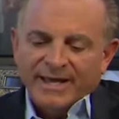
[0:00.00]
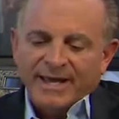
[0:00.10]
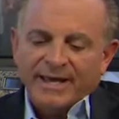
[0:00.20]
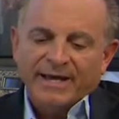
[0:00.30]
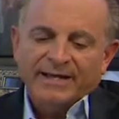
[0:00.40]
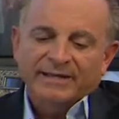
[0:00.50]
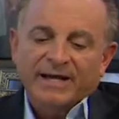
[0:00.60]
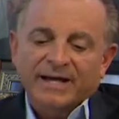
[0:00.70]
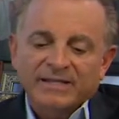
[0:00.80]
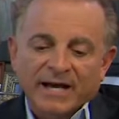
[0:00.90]
And
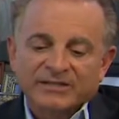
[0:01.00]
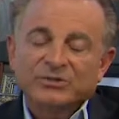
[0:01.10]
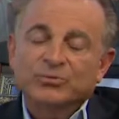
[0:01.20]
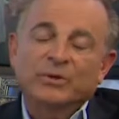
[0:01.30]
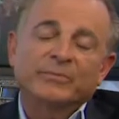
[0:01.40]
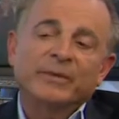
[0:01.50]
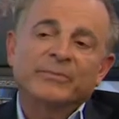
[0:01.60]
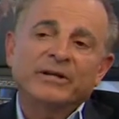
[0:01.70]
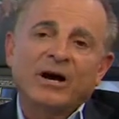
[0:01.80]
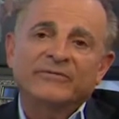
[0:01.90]
I just worked my
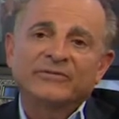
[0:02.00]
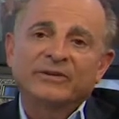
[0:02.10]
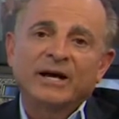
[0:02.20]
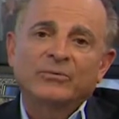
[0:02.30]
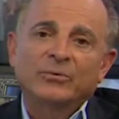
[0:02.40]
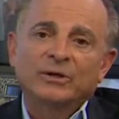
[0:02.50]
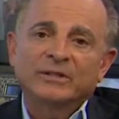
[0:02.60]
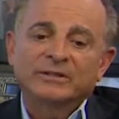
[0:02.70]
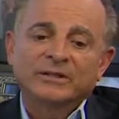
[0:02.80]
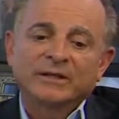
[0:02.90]
butt off. I
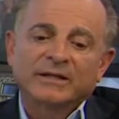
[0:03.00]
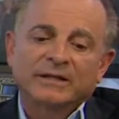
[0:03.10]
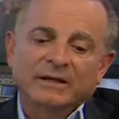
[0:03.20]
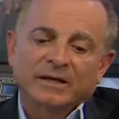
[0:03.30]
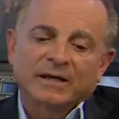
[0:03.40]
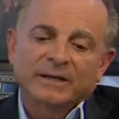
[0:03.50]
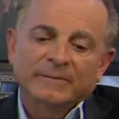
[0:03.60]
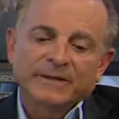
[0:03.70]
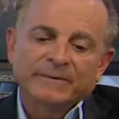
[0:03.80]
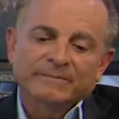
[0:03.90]
worked
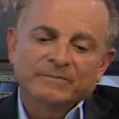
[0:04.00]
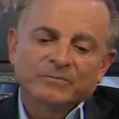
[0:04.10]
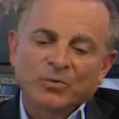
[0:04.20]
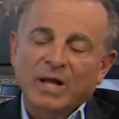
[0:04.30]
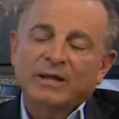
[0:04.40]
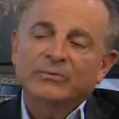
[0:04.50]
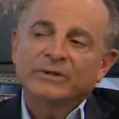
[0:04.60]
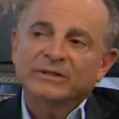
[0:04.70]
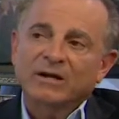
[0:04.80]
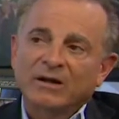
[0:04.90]
while I went
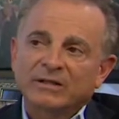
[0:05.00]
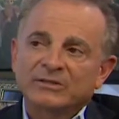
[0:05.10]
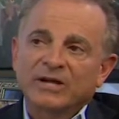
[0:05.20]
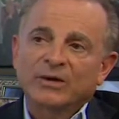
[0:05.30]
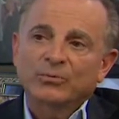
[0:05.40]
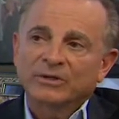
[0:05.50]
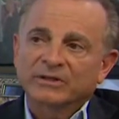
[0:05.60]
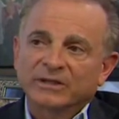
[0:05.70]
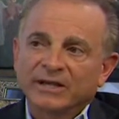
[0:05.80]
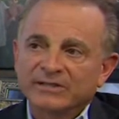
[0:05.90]
to college. I worked
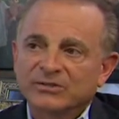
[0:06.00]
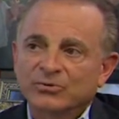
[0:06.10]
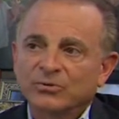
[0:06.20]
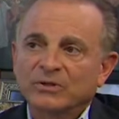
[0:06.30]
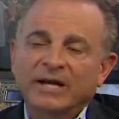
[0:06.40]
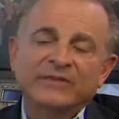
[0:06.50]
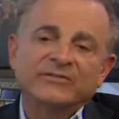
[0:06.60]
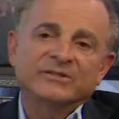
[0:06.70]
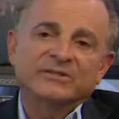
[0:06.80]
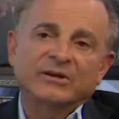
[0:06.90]
in high school. I
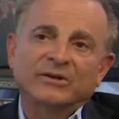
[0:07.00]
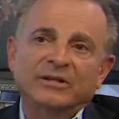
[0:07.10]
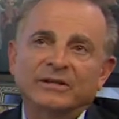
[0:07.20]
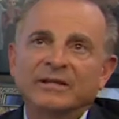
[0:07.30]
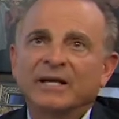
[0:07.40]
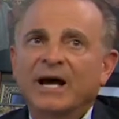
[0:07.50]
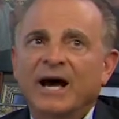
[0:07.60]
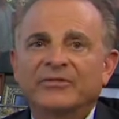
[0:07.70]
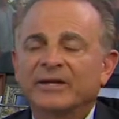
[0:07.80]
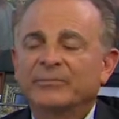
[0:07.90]
even started, I
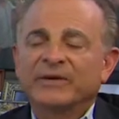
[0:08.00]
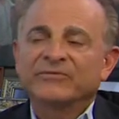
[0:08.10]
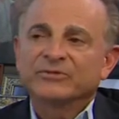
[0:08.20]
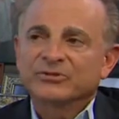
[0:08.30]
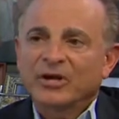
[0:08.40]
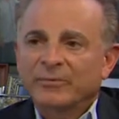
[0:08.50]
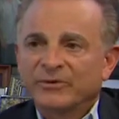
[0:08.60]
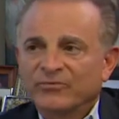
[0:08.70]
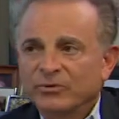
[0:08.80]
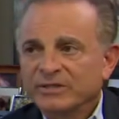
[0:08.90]
think, my first job at
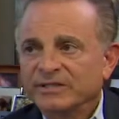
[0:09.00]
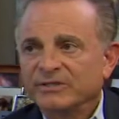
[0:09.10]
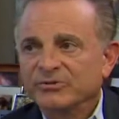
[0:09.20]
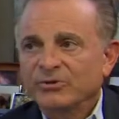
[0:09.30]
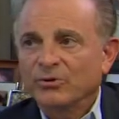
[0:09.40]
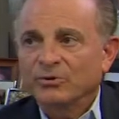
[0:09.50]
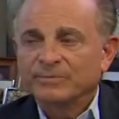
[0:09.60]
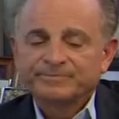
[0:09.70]
14 years old.